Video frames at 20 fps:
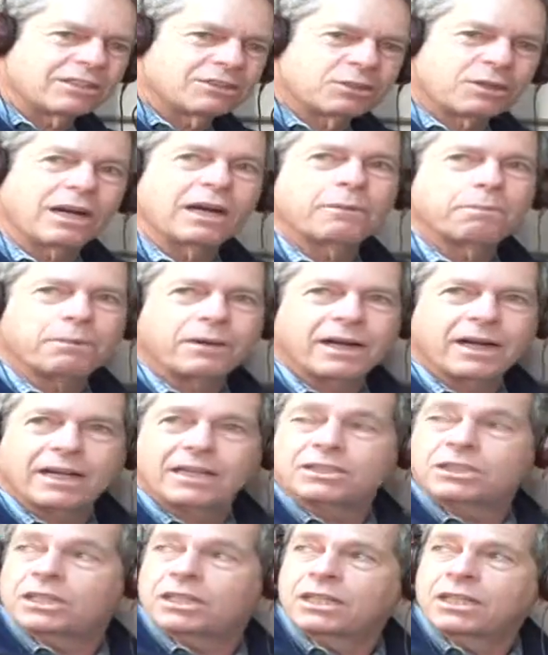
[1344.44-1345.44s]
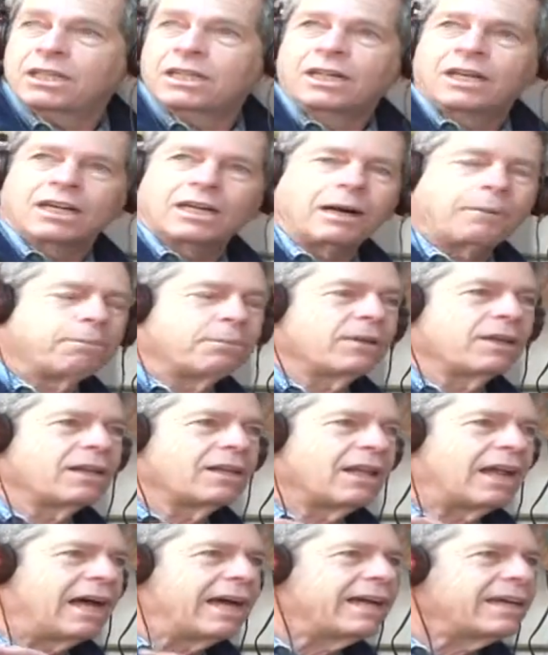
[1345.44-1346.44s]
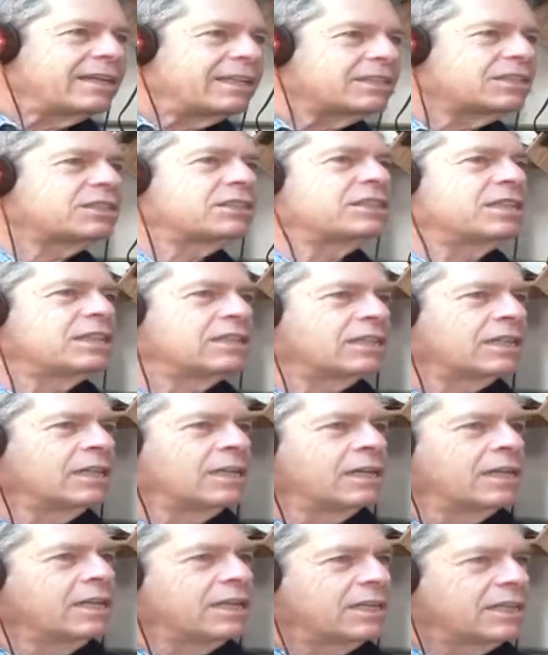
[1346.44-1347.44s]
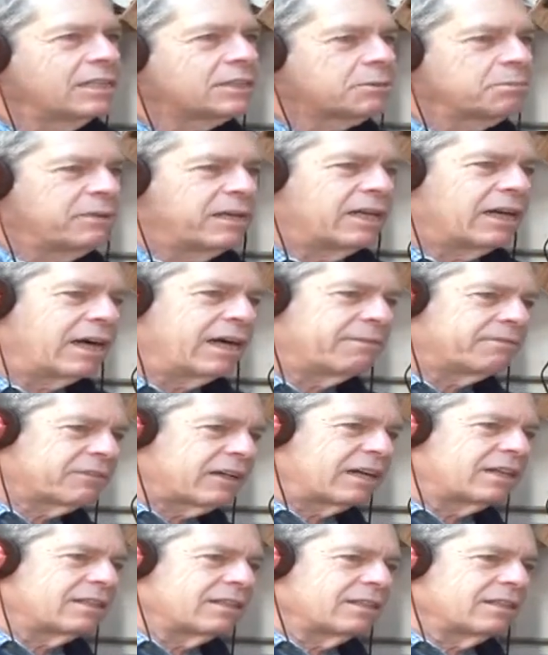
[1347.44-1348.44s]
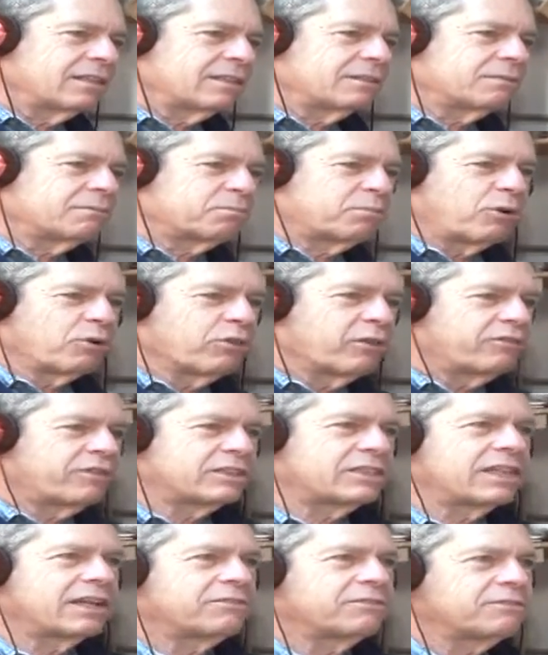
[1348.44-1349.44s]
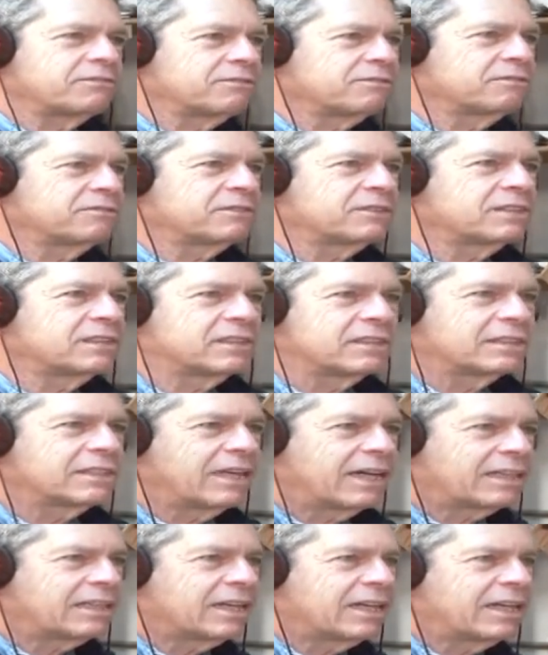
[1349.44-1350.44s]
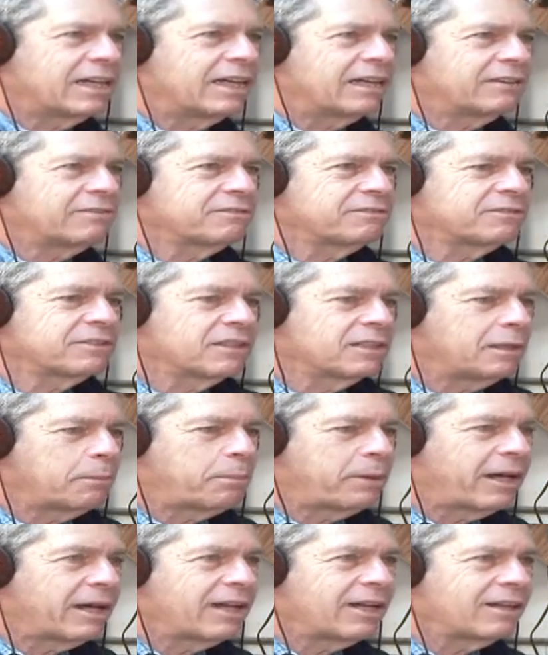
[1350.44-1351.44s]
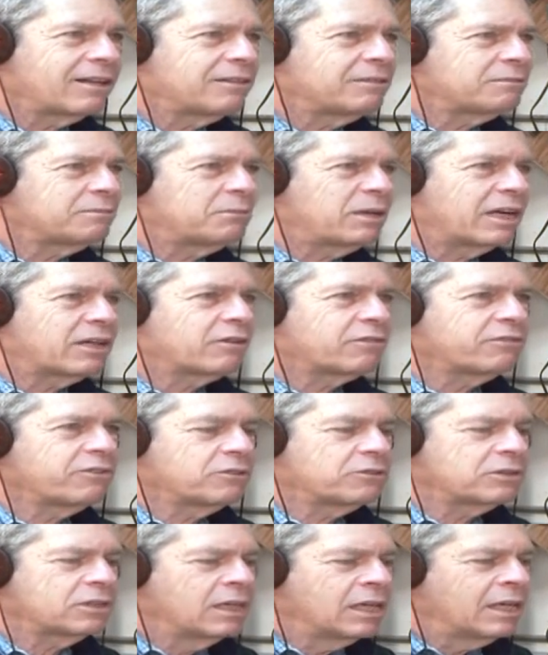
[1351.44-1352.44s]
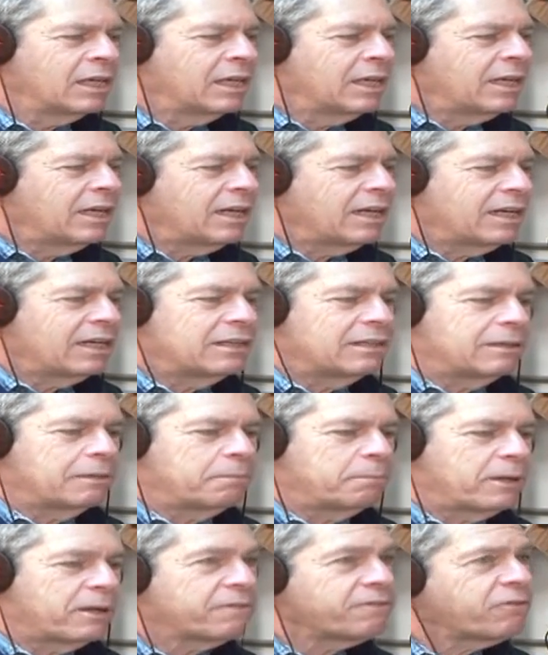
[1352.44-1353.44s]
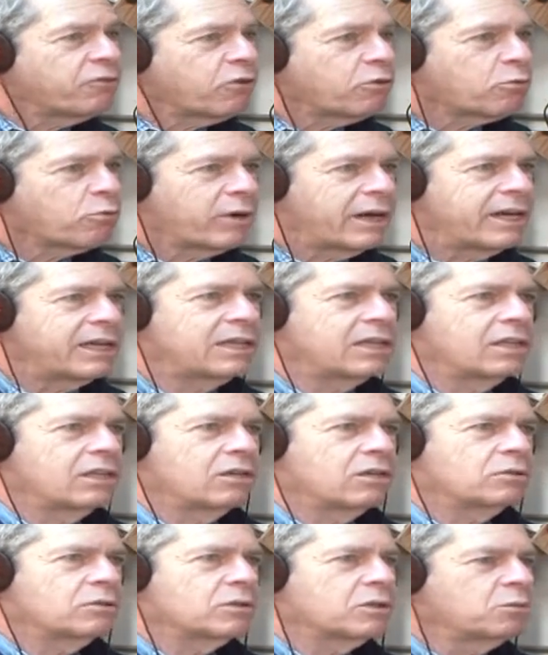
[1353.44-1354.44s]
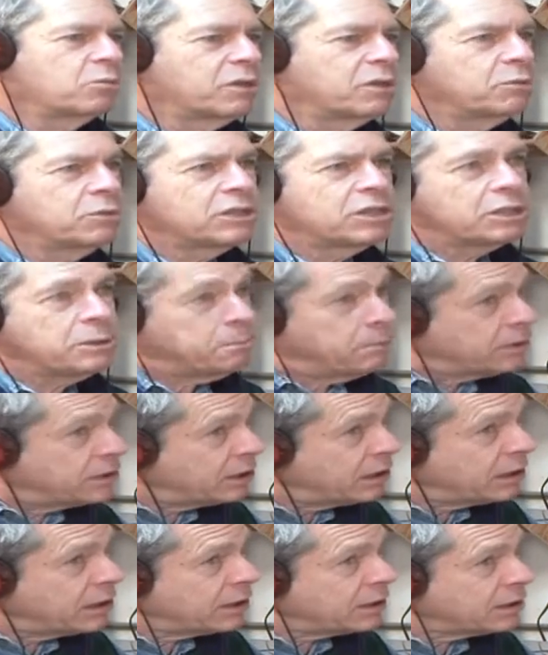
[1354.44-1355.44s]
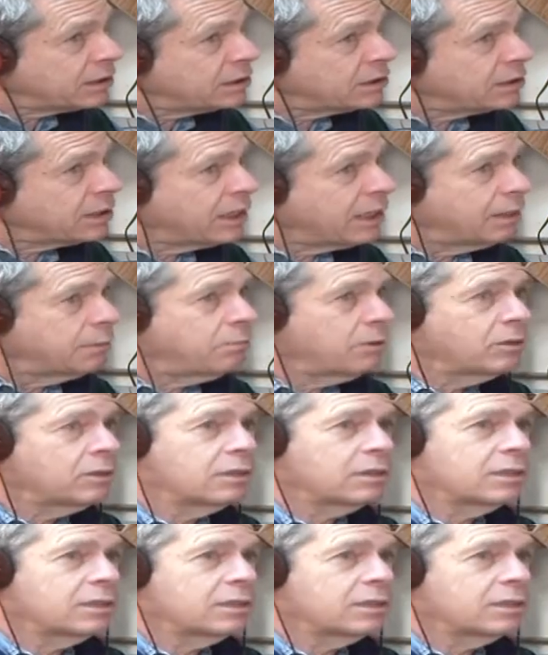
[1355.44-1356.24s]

tripods and a couple of lights, and I've got both of us have, Ned and I have a lapel microphone, but for radio, we would just be sitting at this table.